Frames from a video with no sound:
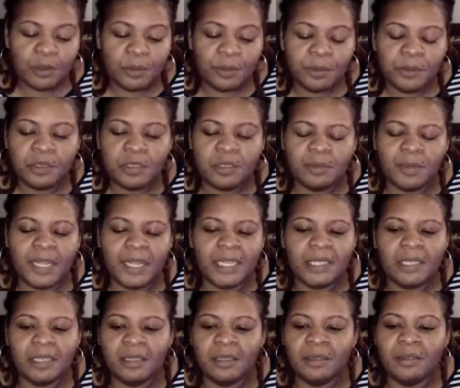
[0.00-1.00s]

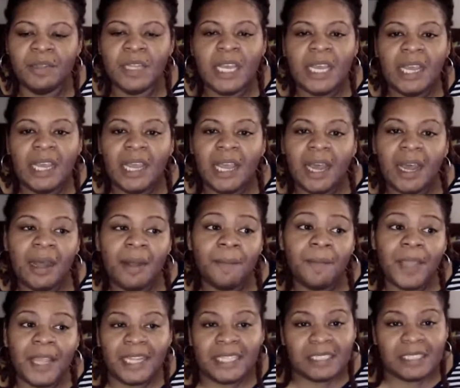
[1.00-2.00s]
perspective,
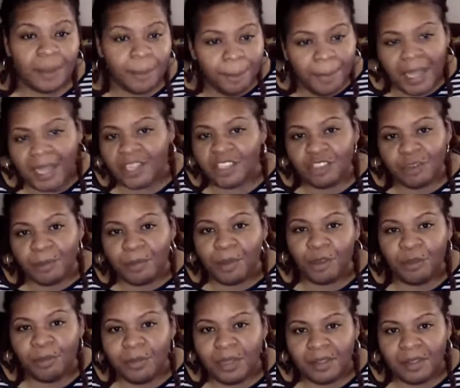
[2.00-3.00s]
it's a major
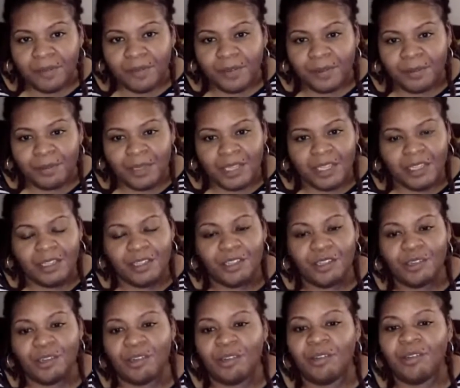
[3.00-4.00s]
moment for me,
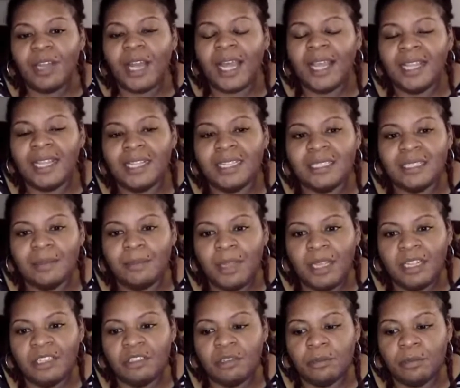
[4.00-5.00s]
like it's a
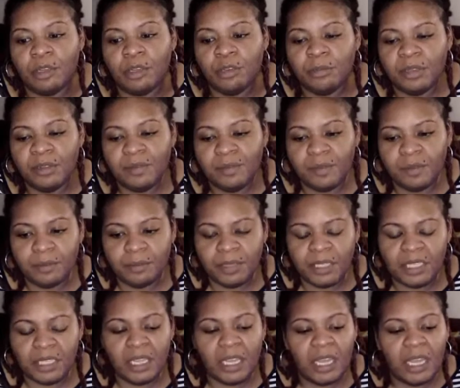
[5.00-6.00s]
major moment for
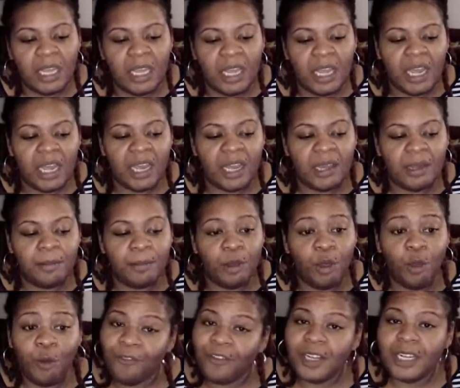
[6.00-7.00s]
me.
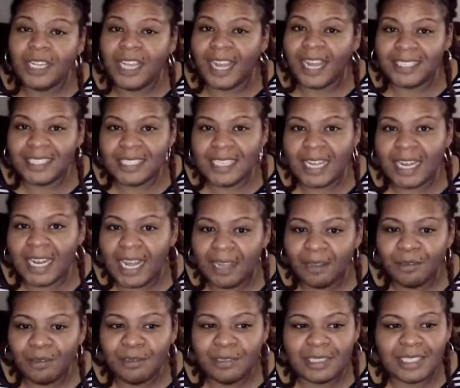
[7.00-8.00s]
Hopefully I sell
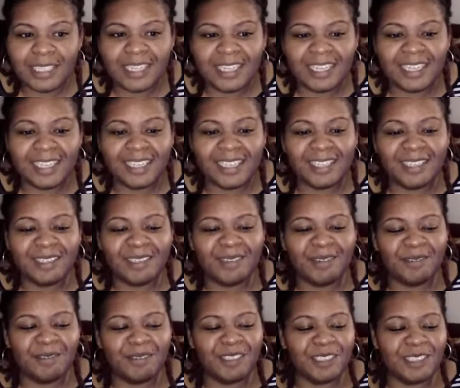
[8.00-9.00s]
out.
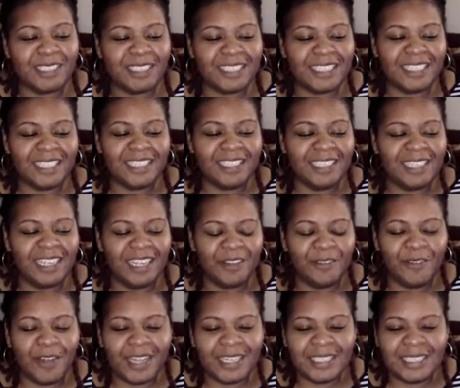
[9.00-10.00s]
We'll see
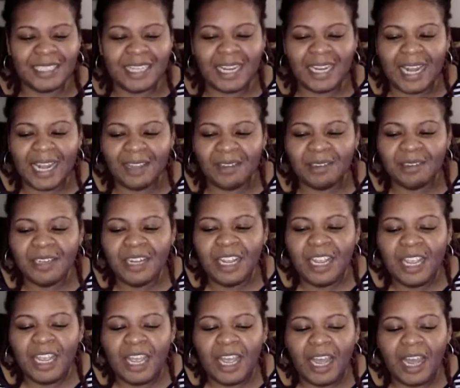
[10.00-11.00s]
if I sell out.
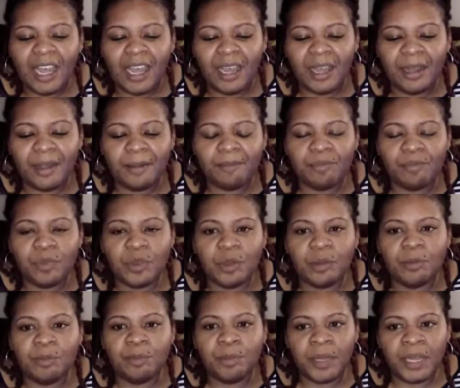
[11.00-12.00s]

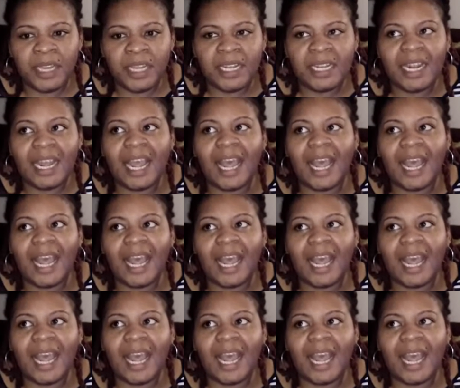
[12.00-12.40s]
But